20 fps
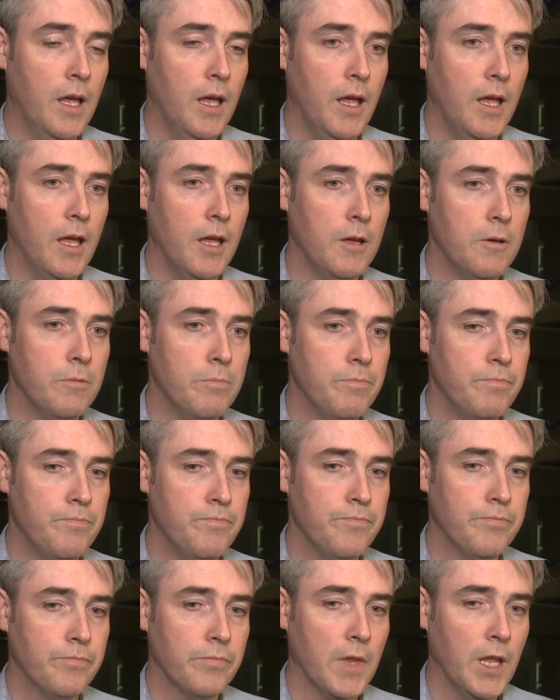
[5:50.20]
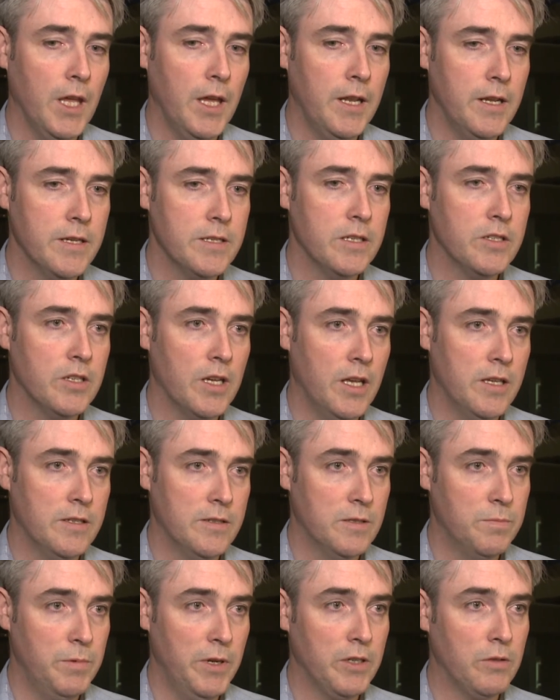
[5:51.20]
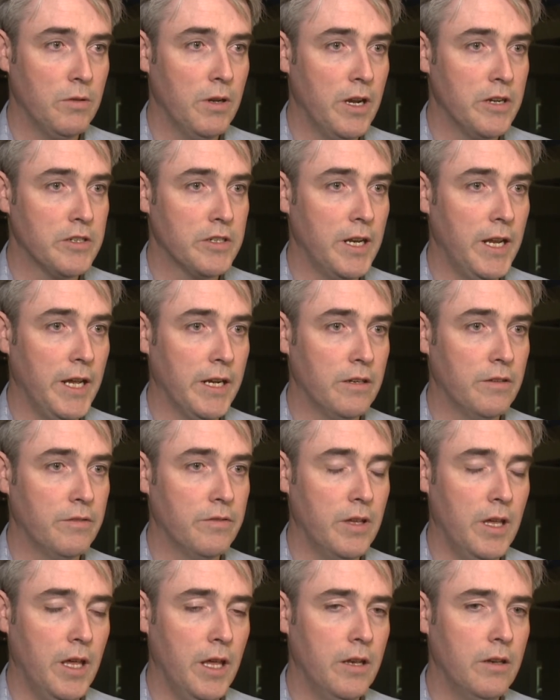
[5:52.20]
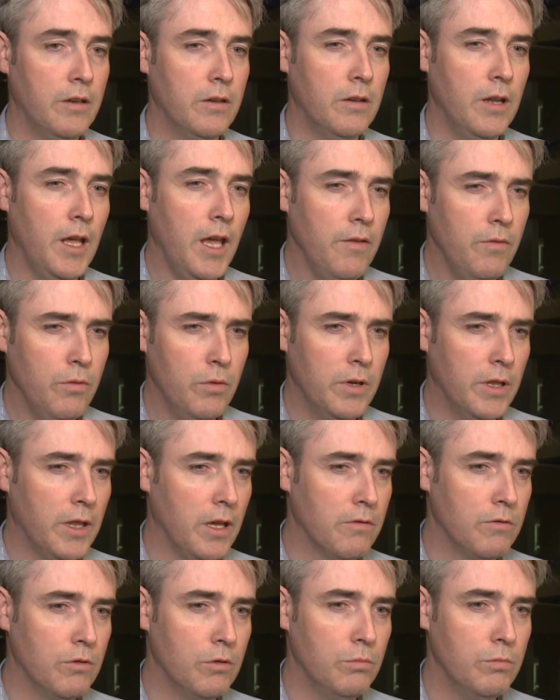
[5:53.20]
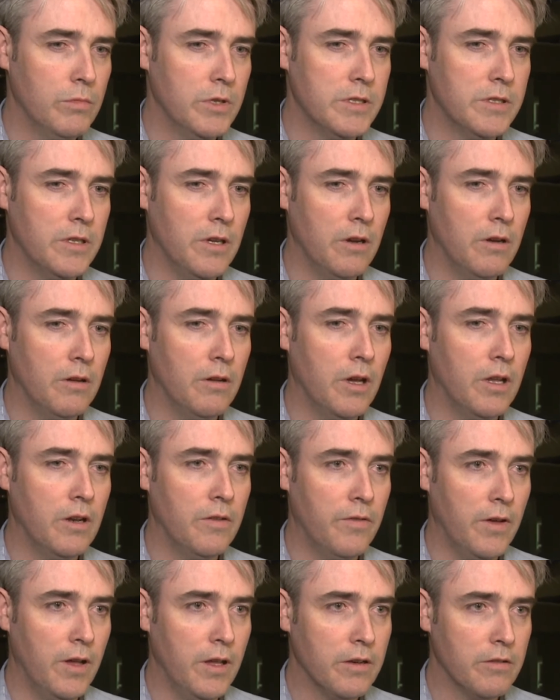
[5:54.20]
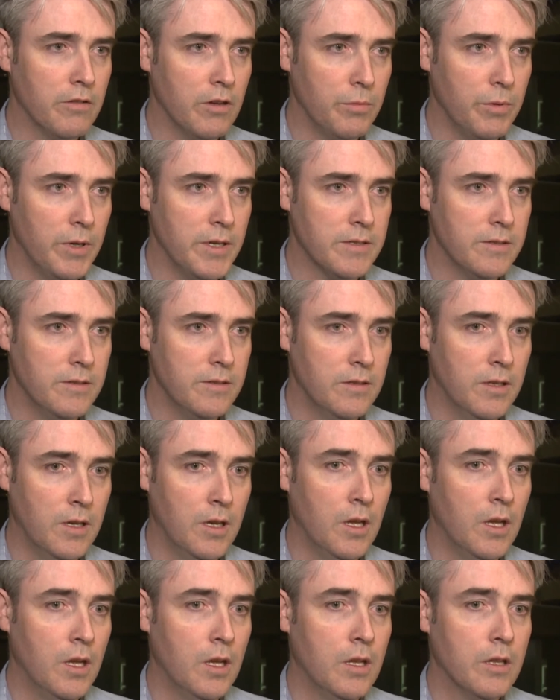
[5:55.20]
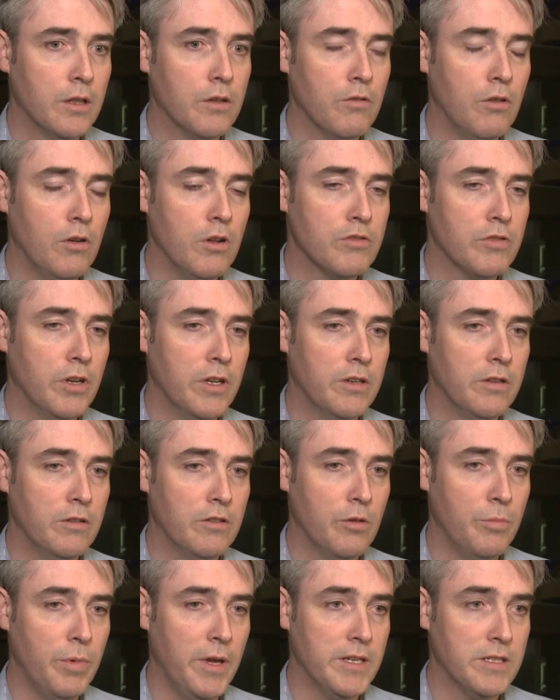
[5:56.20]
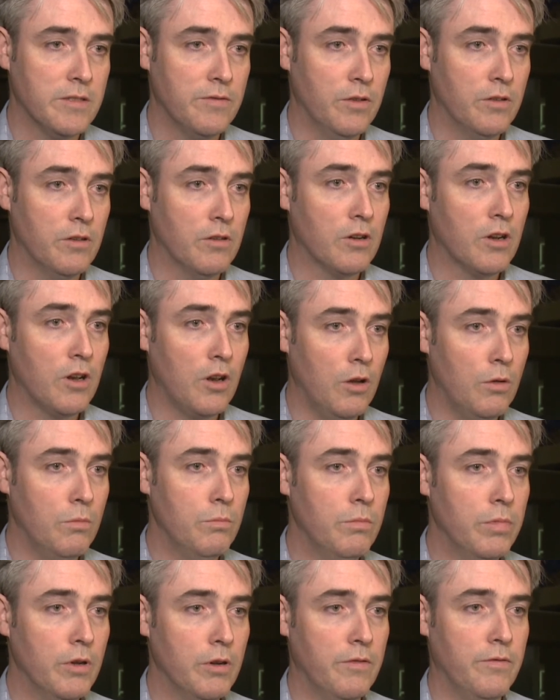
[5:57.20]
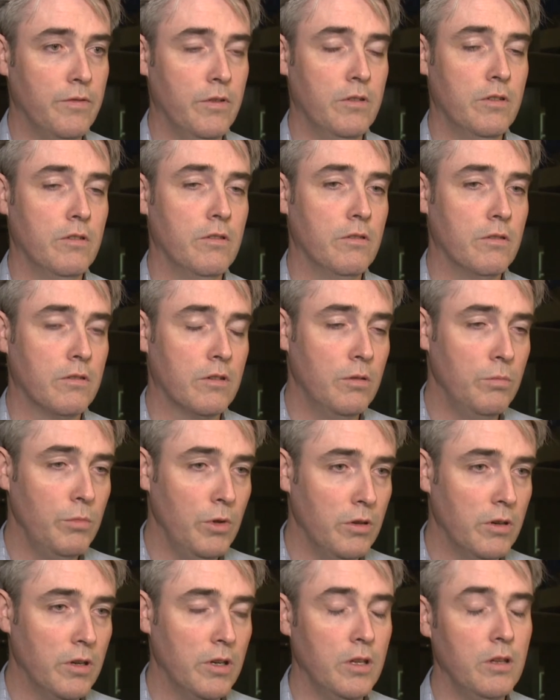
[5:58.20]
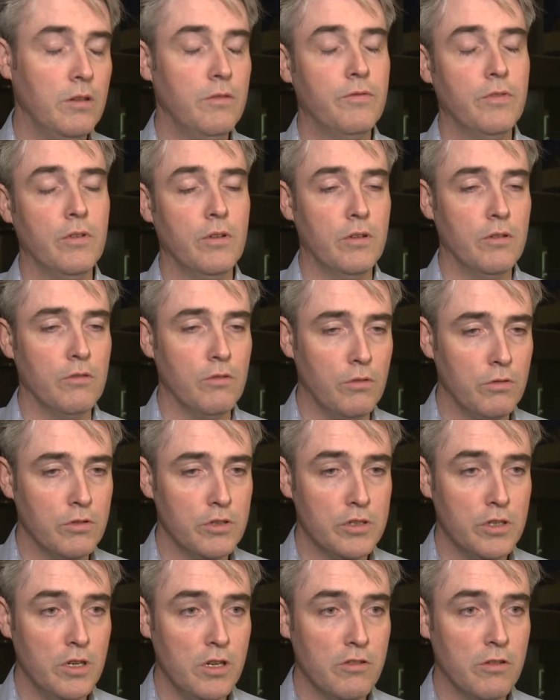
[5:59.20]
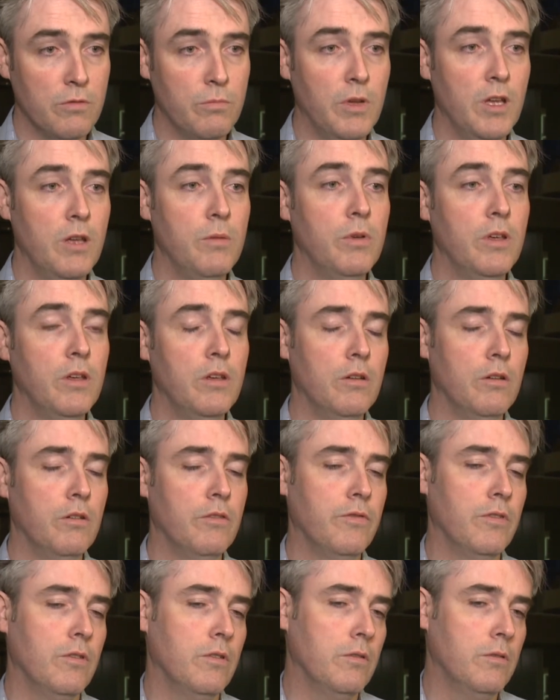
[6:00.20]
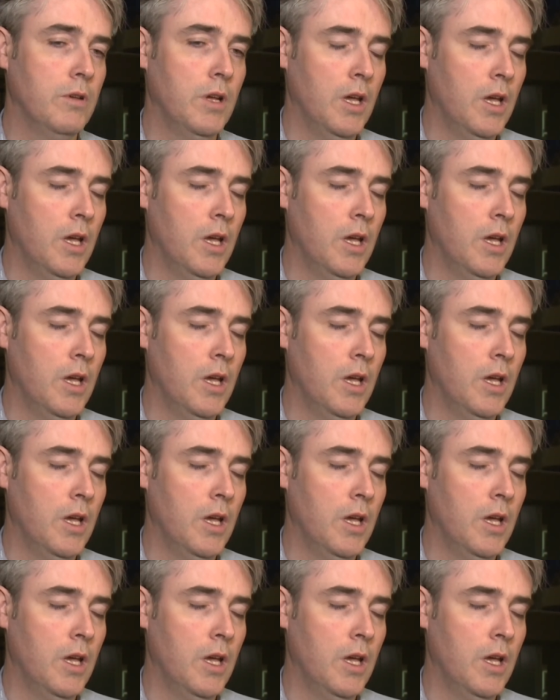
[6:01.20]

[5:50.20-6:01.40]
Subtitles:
it is a chance to speak to a large collective, and everyone in that room is there on a voluntary basis. They're all trying to do their best for their club, or for their community, for their own children maybe, or for